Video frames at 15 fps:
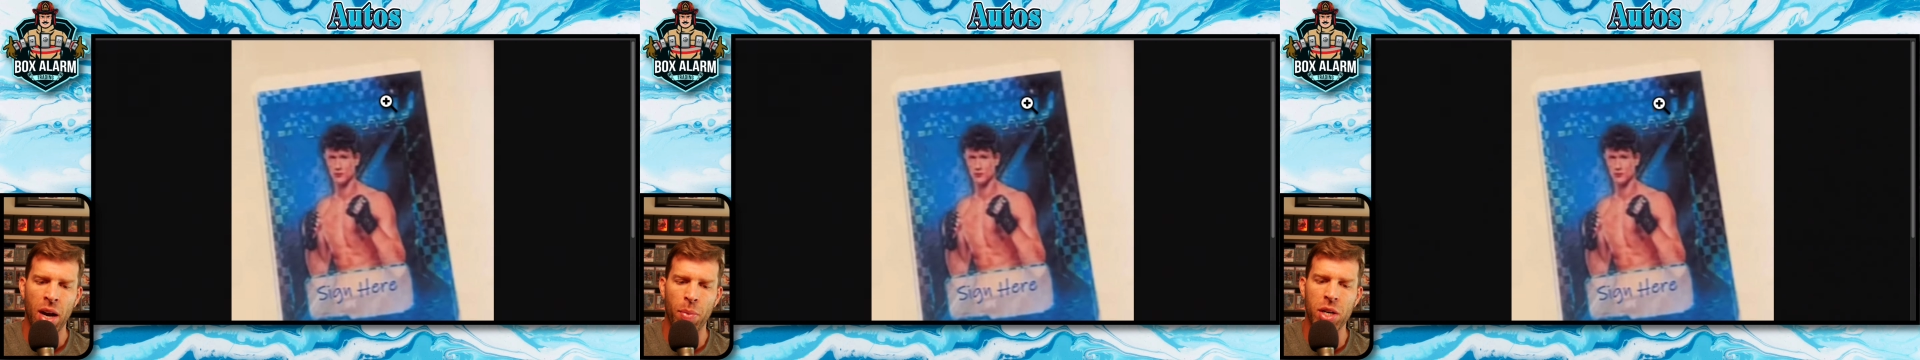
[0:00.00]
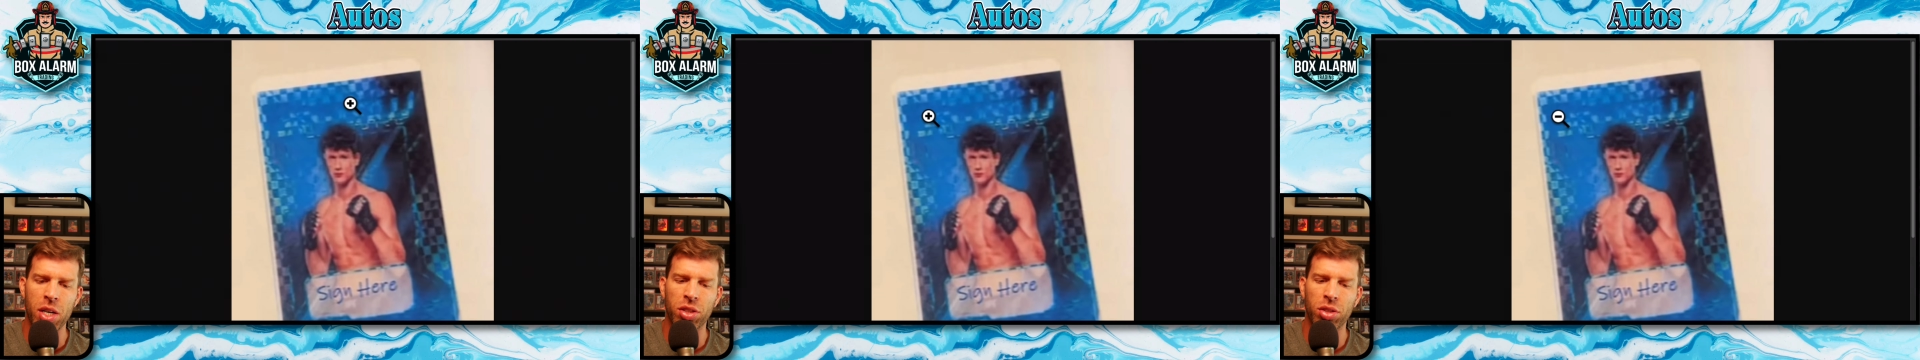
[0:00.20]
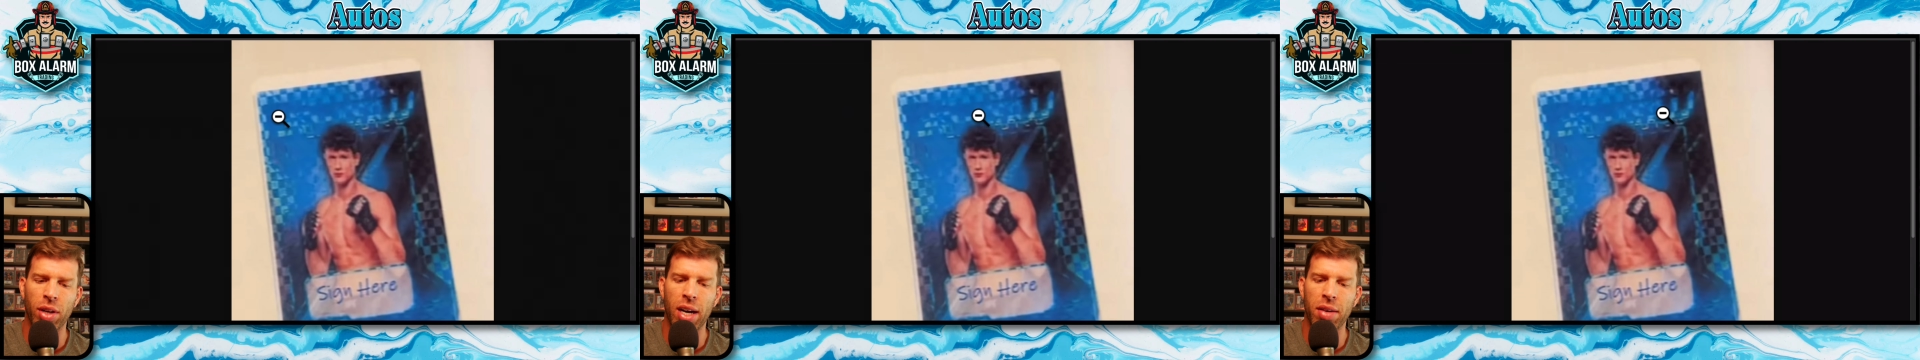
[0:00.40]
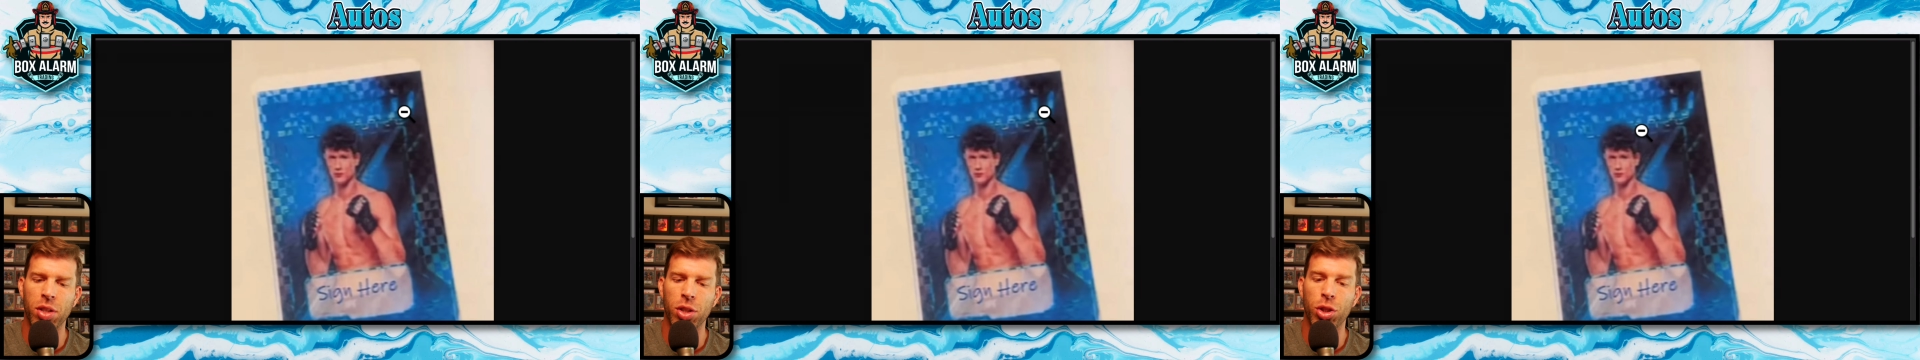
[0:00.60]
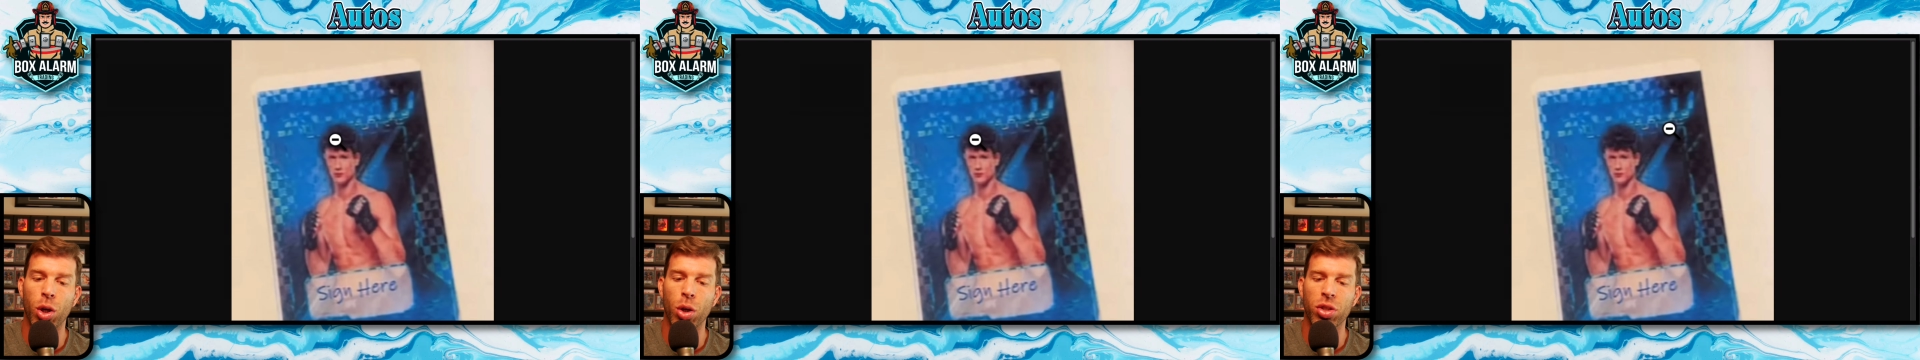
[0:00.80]
and we also have
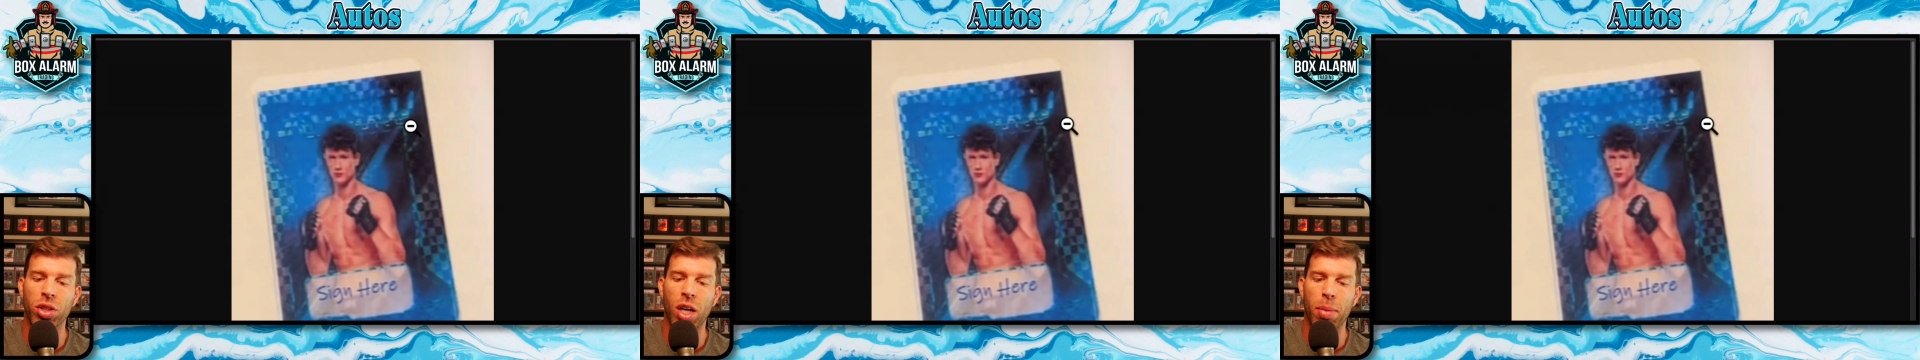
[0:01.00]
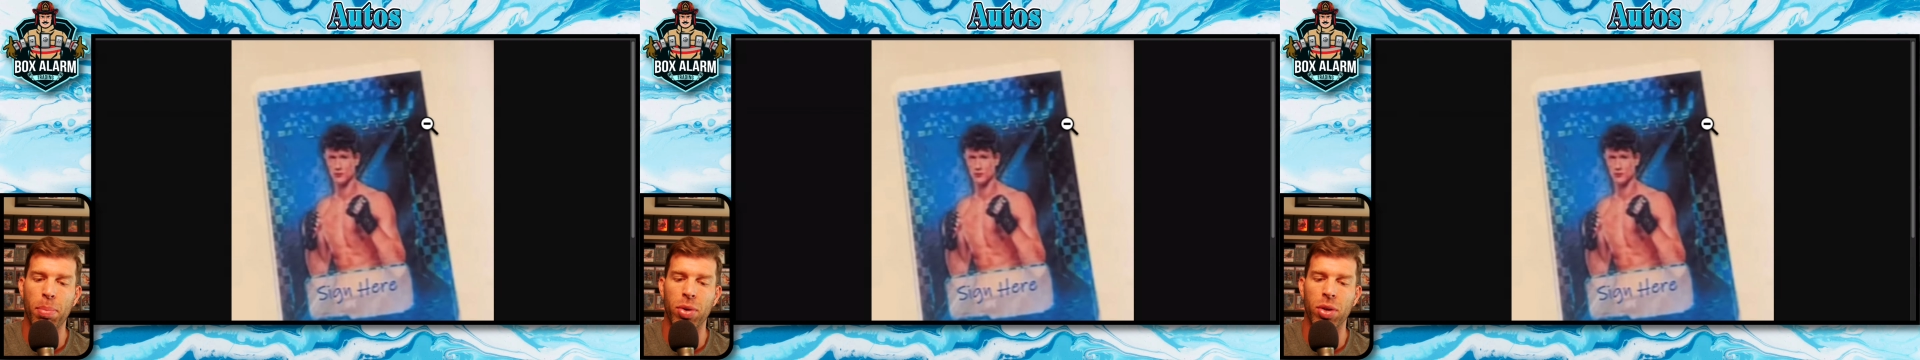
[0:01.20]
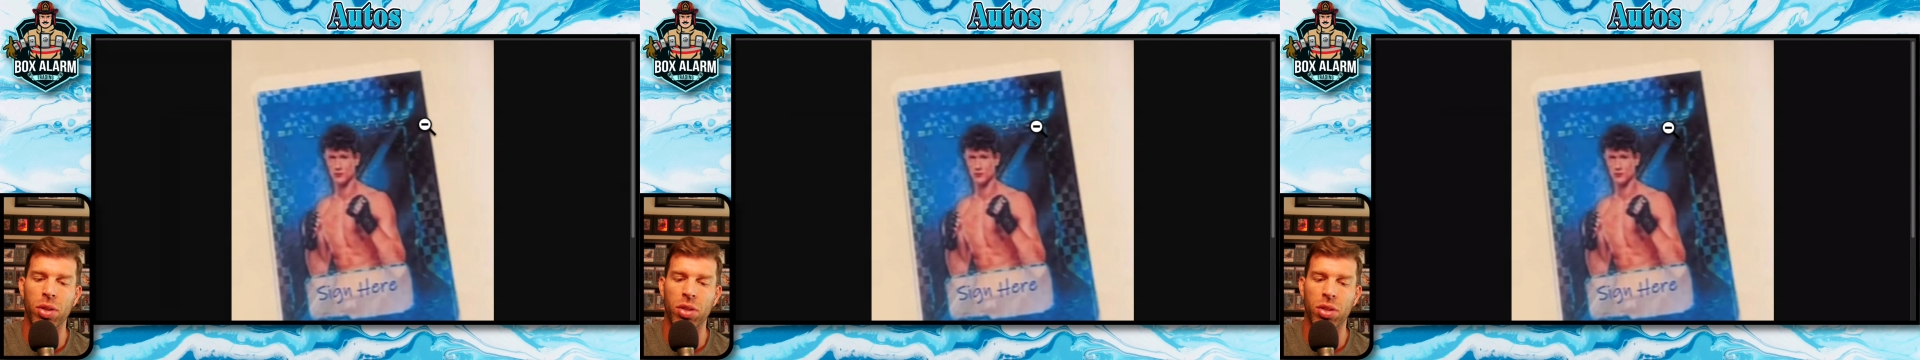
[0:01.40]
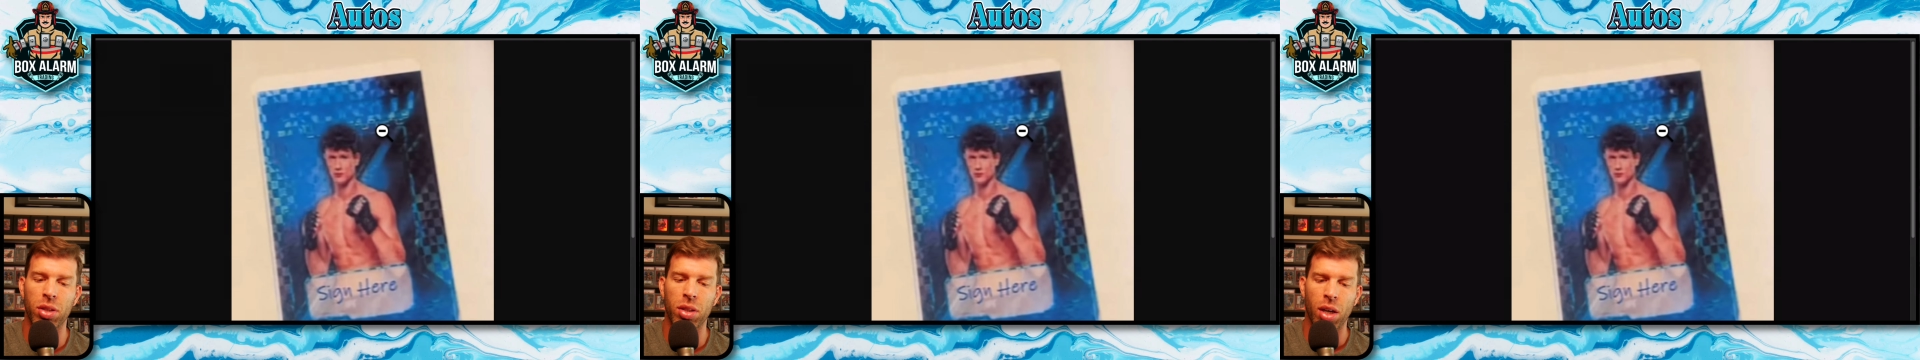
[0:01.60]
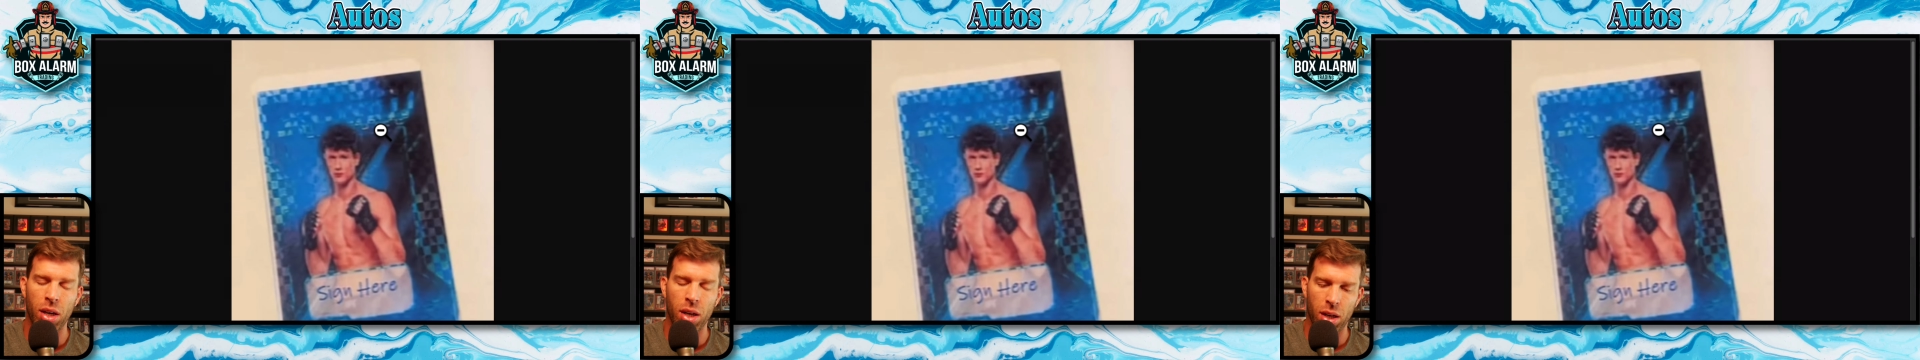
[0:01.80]
the Showstoppers